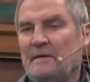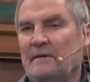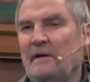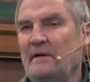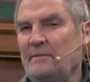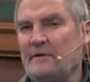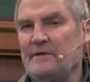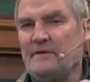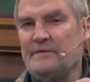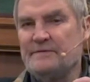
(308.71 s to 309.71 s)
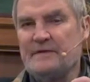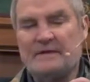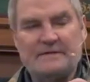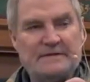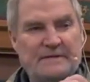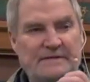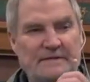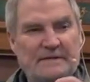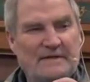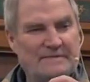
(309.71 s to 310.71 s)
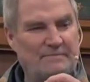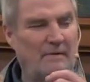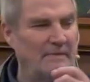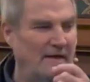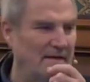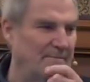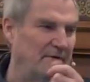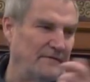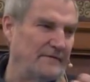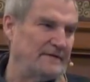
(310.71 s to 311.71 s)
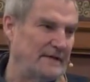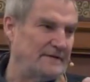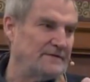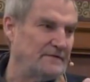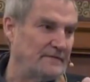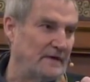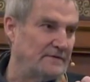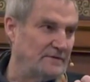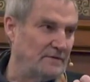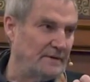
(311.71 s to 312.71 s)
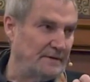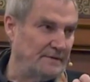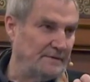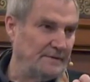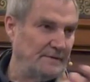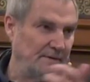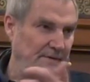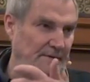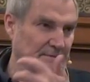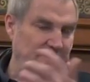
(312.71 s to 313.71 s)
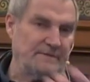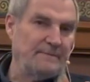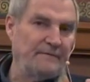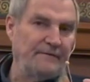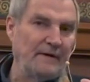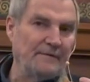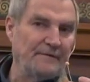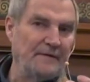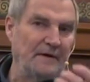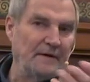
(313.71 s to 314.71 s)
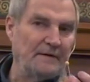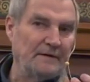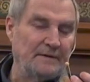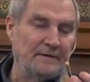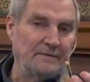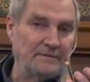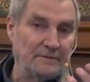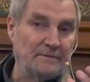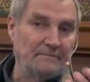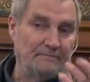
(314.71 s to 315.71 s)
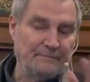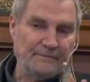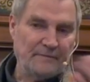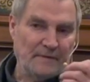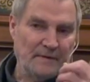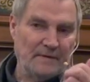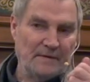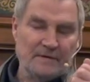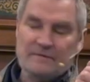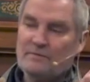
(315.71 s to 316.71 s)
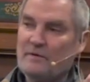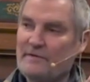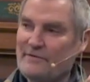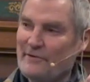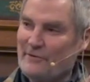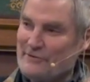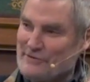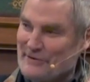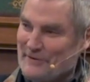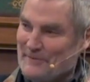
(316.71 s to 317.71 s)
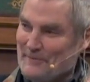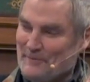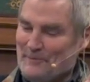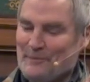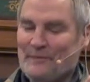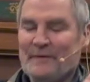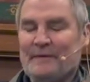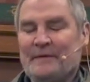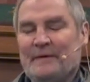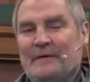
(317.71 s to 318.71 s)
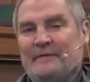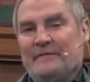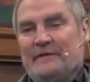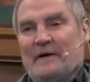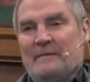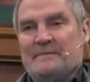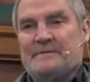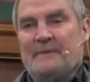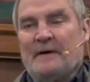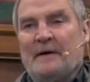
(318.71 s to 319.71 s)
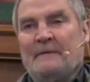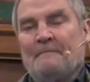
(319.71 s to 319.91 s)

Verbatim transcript: And anybody who's done a session has probably had a bit of a taste of that joy. But it's a profound thing, and you know, it's worth noticing if it comes by.